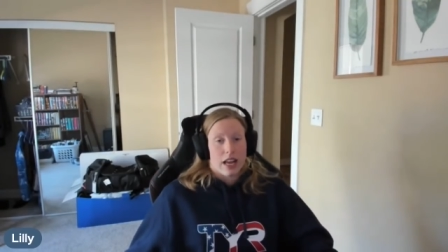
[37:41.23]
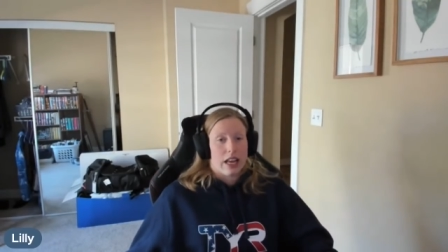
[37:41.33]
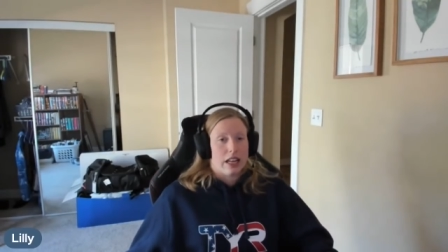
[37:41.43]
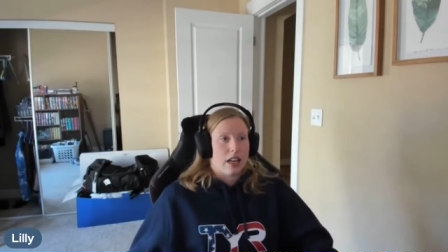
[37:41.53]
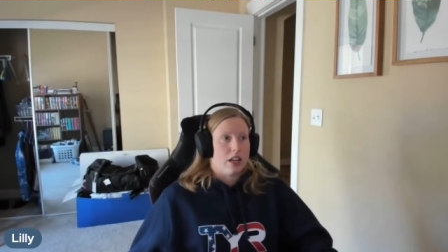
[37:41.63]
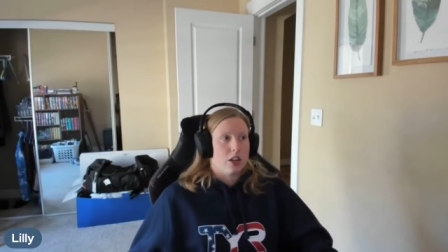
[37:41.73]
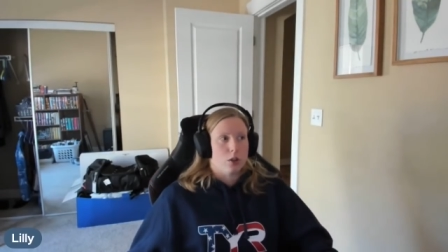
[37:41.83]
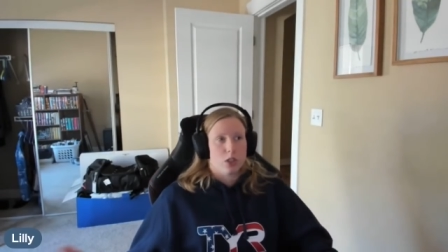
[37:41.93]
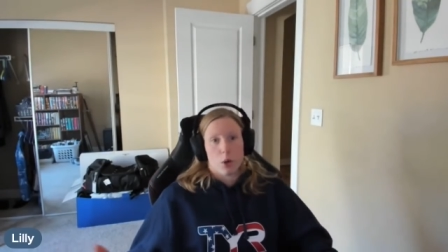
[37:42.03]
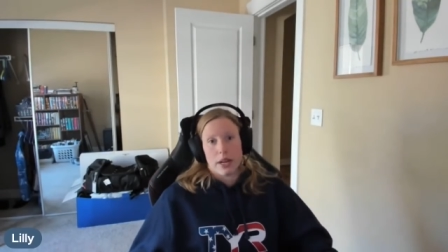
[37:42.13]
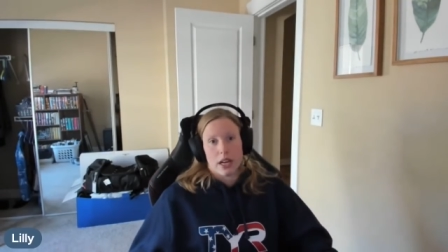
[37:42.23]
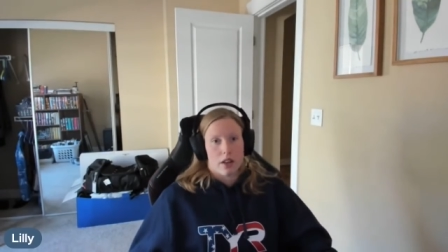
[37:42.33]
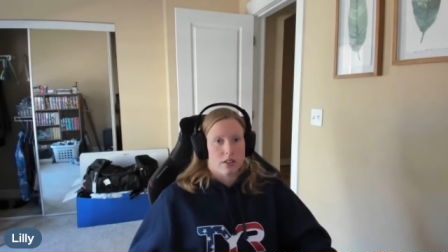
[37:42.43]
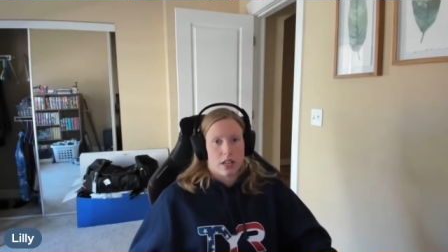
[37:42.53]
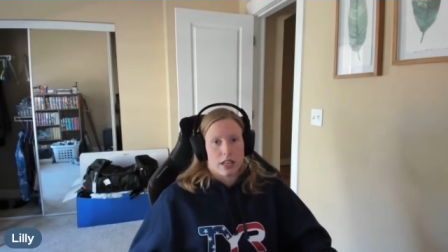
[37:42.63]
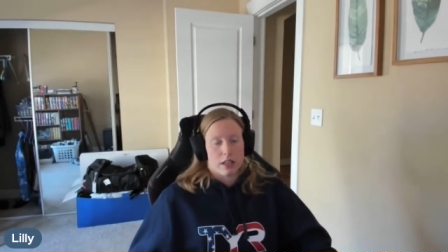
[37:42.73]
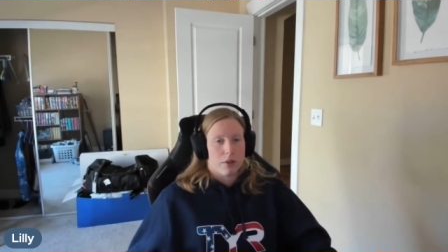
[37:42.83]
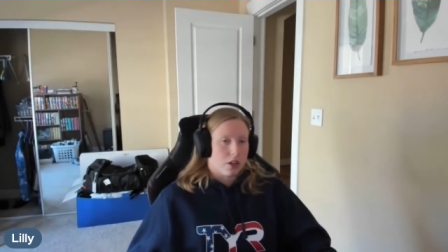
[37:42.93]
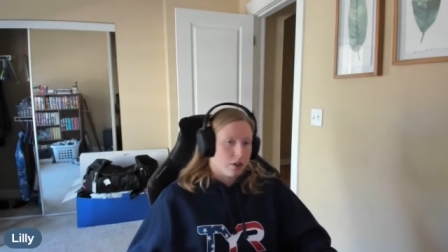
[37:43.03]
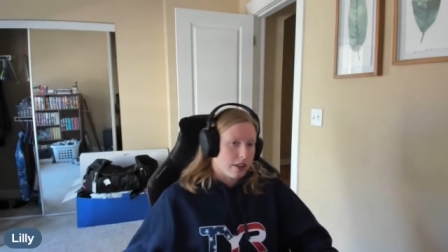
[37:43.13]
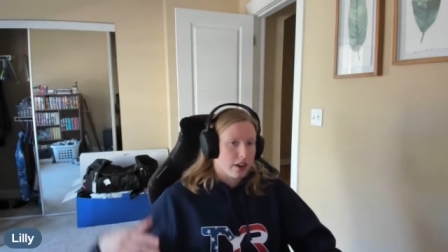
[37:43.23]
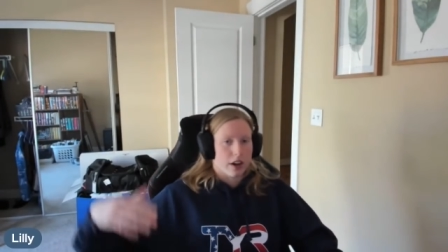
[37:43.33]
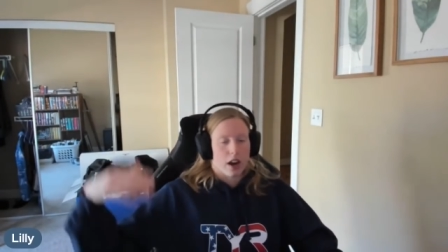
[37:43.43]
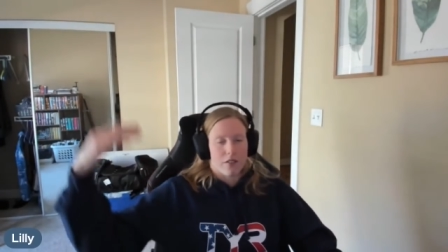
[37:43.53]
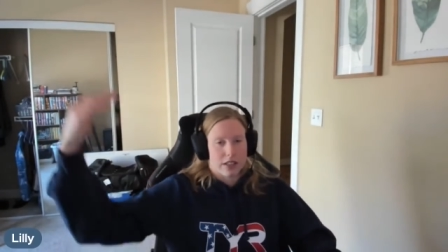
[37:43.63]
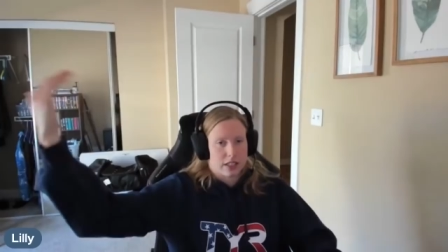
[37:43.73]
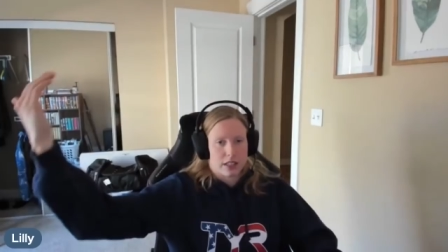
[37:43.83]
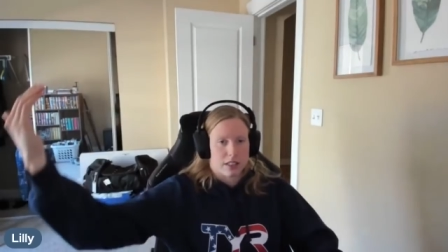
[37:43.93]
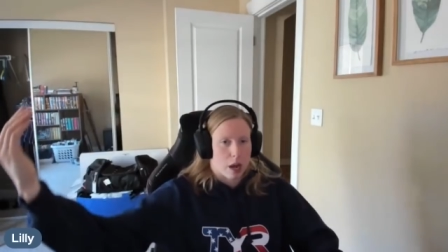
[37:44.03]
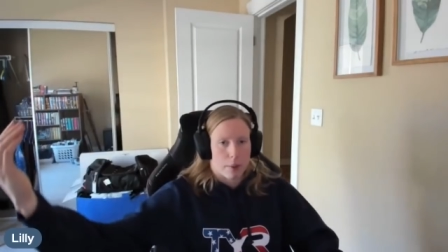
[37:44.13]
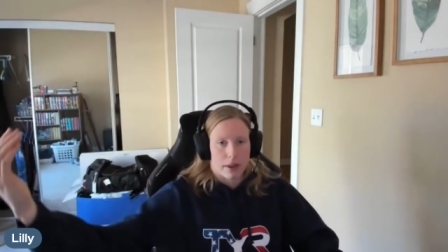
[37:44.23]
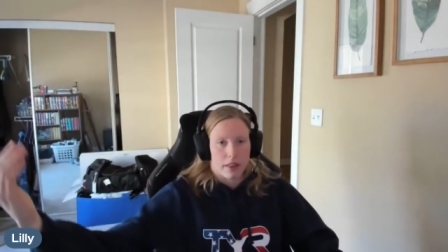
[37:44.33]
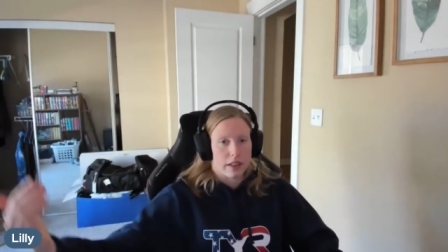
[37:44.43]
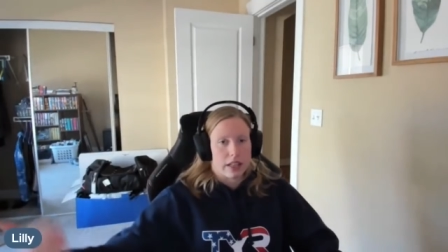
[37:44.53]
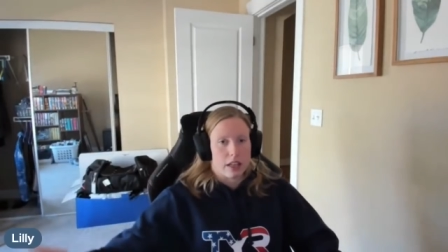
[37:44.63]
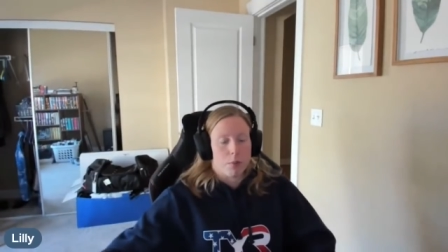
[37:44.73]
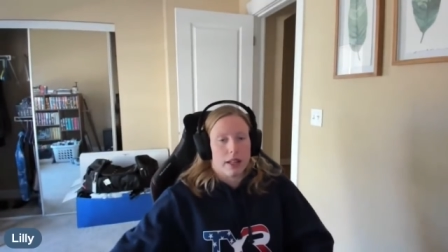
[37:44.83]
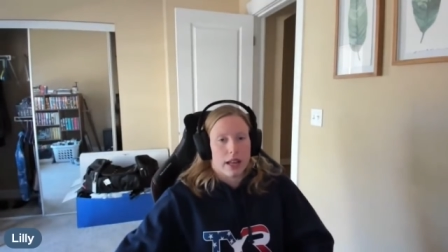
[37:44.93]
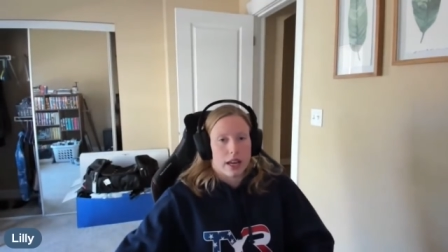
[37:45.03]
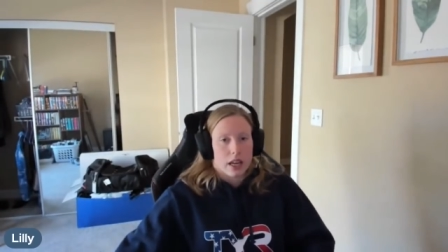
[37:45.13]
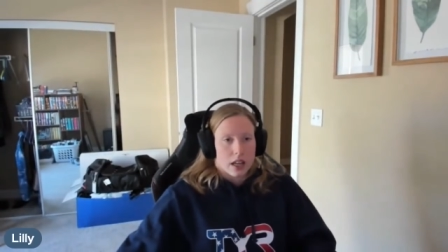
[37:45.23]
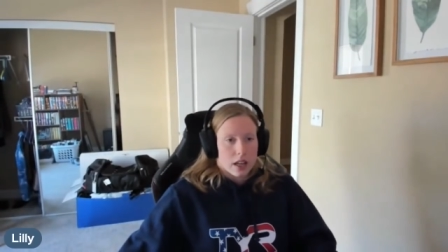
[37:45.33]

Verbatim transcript: and and you know so many others like them you know and they're obviously at the top end of the league but like